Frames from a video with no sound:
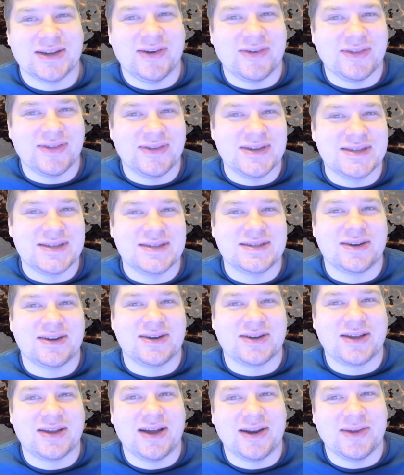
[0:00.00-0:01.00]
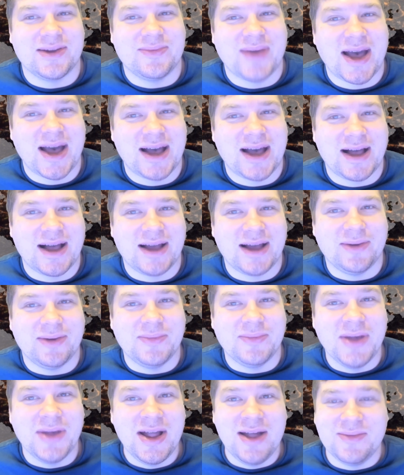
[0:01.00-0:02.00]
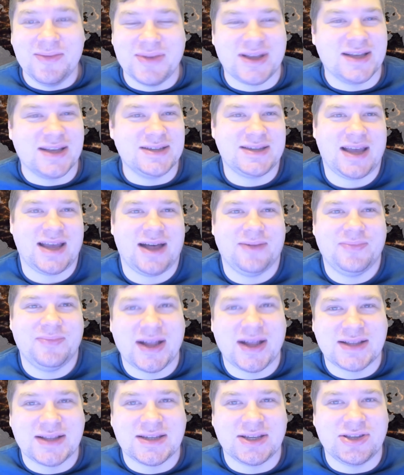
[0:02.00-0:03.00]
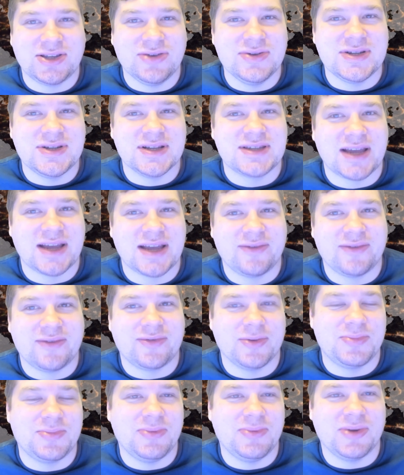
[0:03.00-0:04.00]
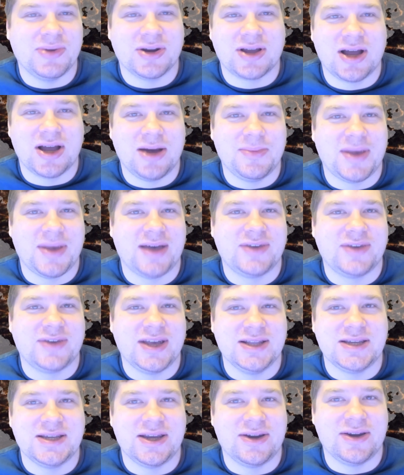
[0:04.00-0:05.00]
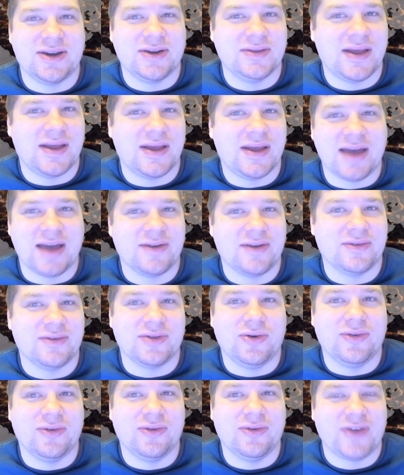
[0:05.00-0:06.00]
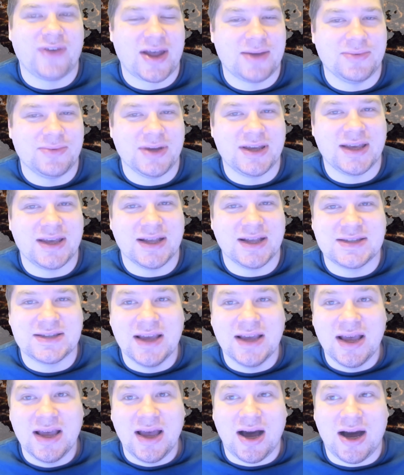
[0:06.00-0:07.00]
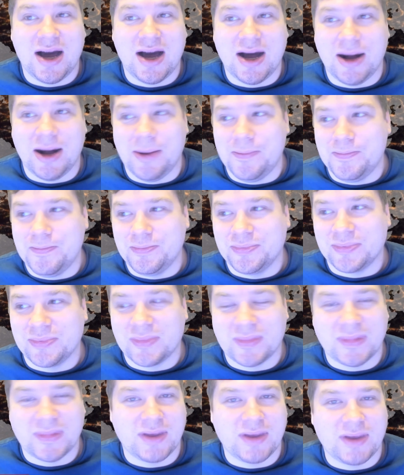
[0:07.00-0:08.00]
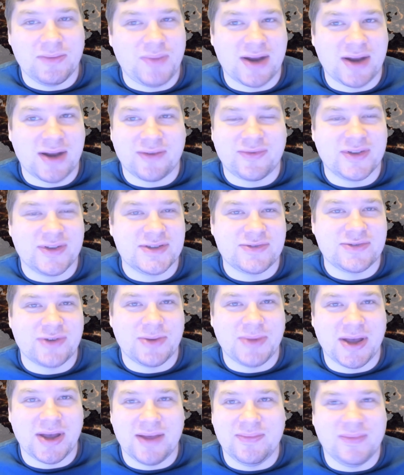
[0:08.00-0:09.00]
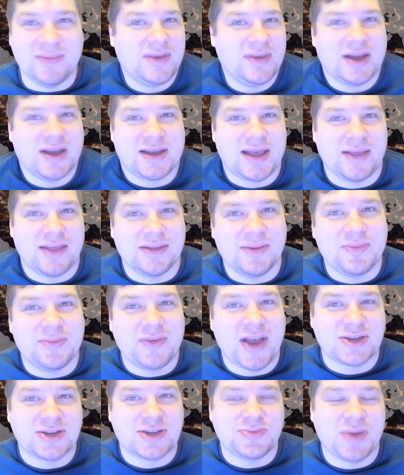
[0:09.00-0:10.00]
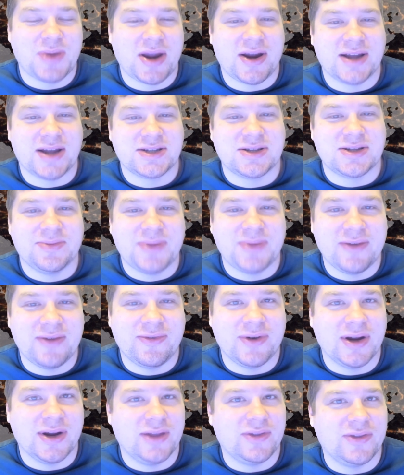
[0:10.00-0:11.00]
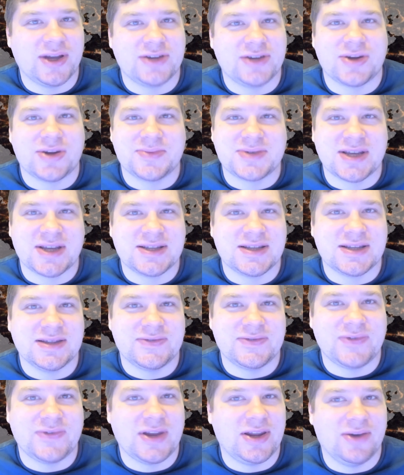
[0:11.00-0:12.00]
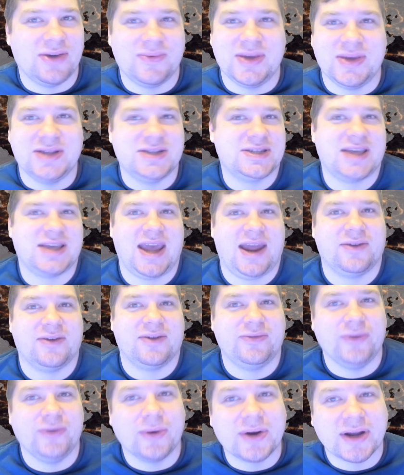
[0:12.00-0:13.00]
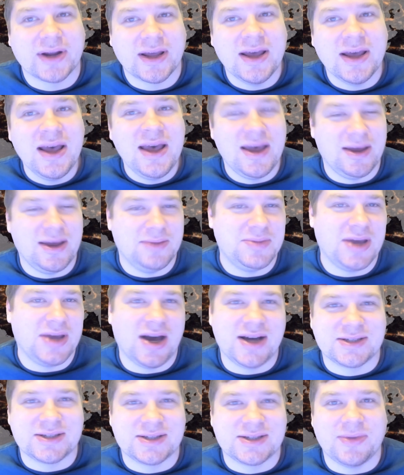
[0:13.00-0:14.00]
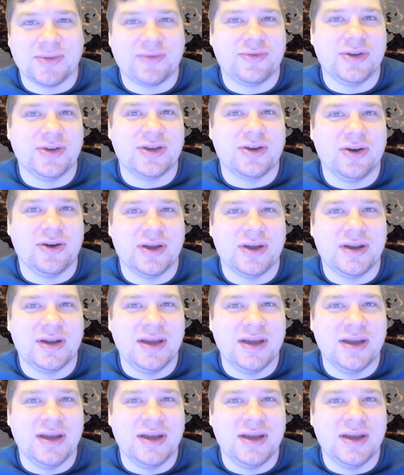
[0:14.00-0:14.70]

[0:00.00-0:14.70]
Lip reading: at least start cutting back on them, because yeah, that's a huge incentive for people to come have kids here, and then the whole family gets benefits from it. And again, the taxpayer has to pay for it. And like Trump says in this video, we just can't afford it. It'd be awesome if we could,